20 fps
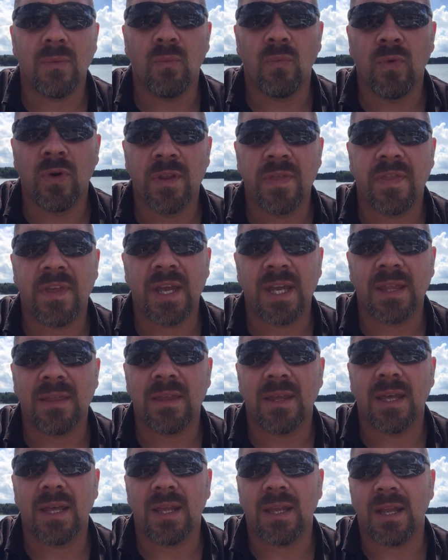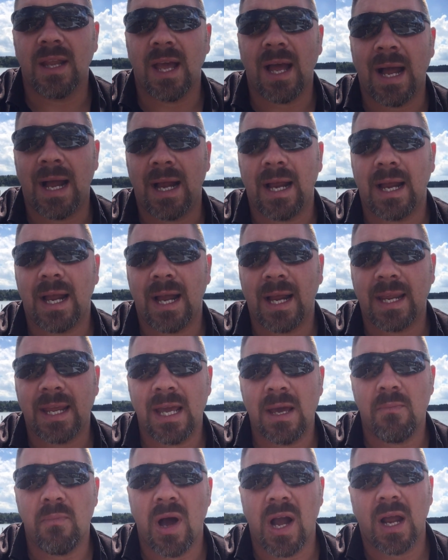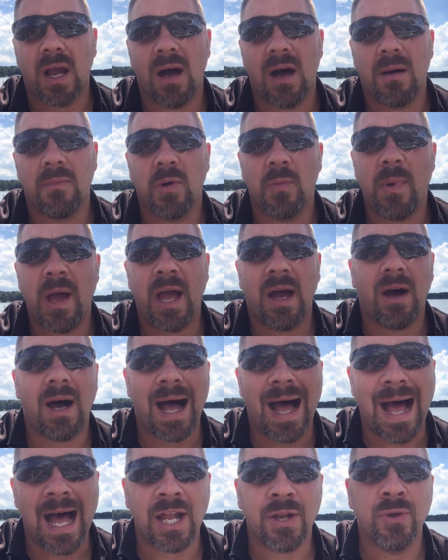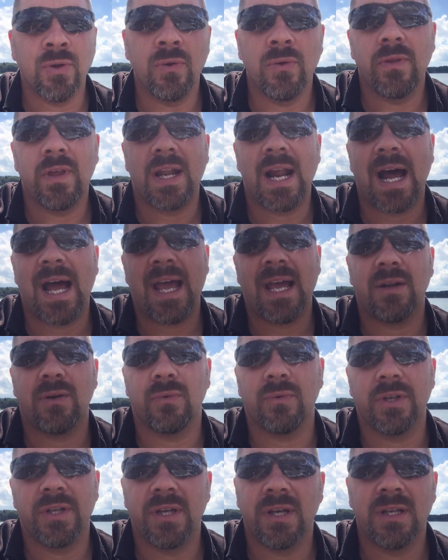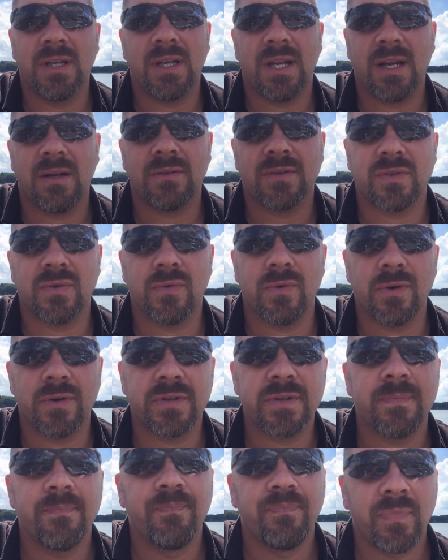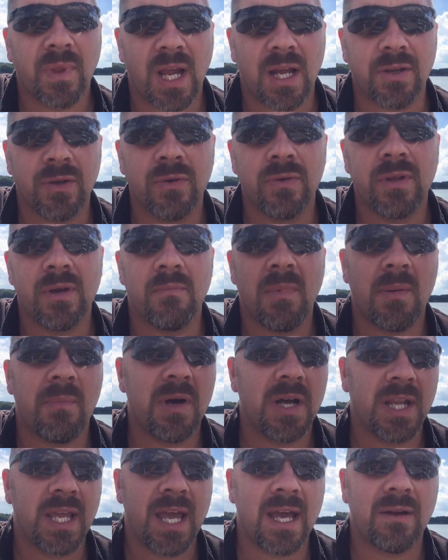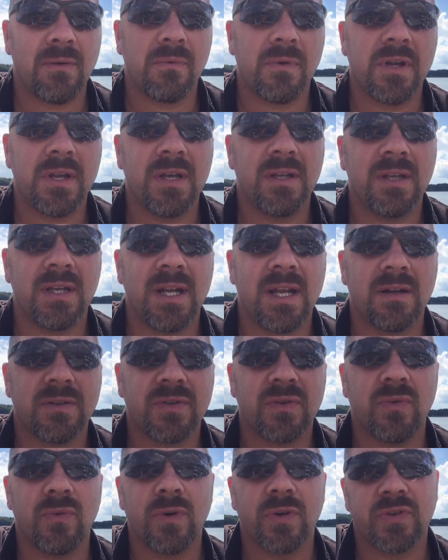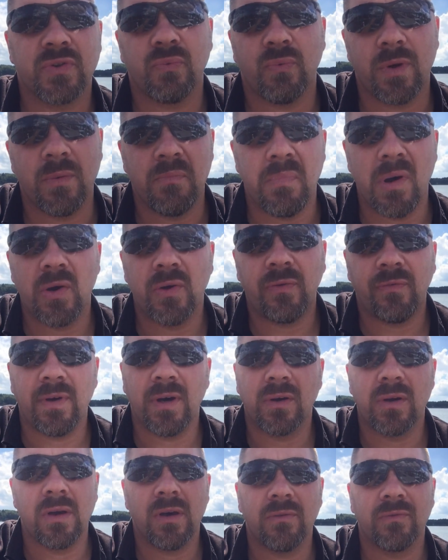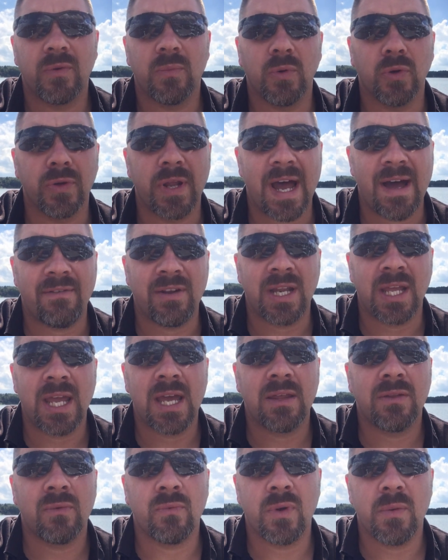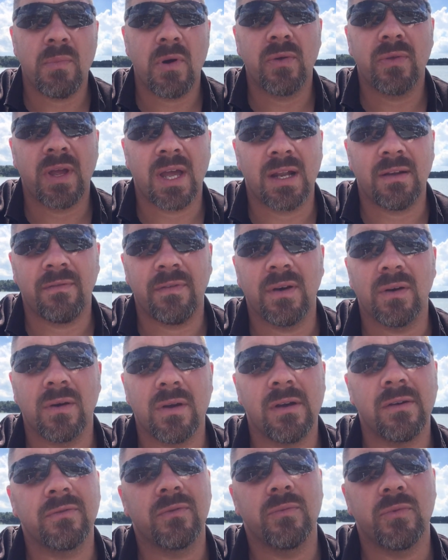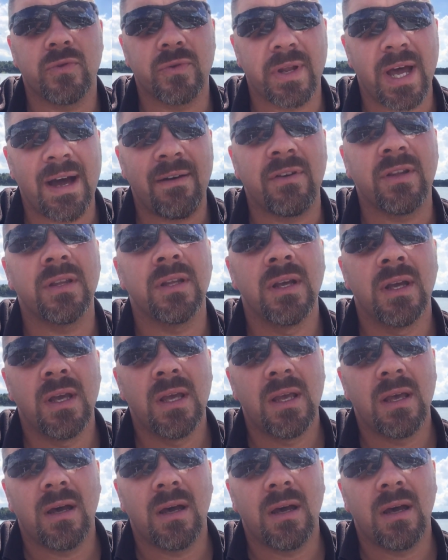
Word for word: One thing that I kept my calm about, I knew that I had a redundant air source. I knew that my buddy had a redundant air source. We both felt comfortable diving together, and we both kind of felt comfortable diving